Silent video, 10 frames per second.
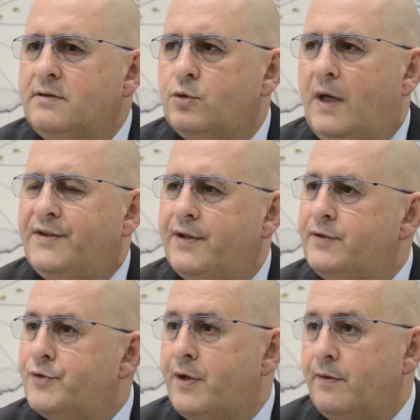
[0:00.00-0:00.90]

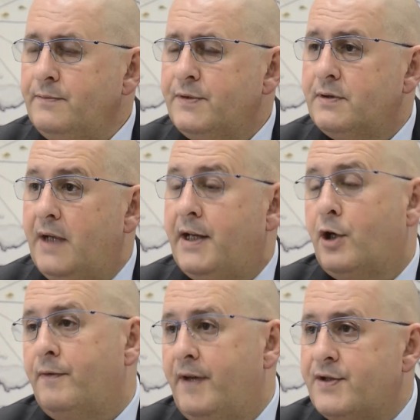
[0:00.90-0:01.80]
203 rooms in a
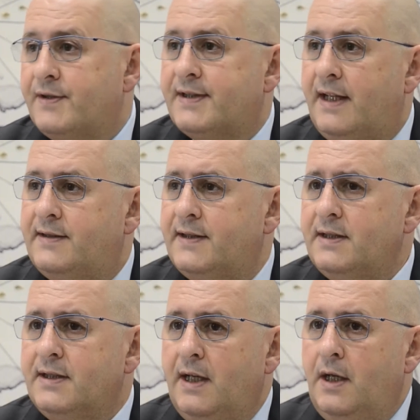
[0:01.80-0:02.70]
convention center,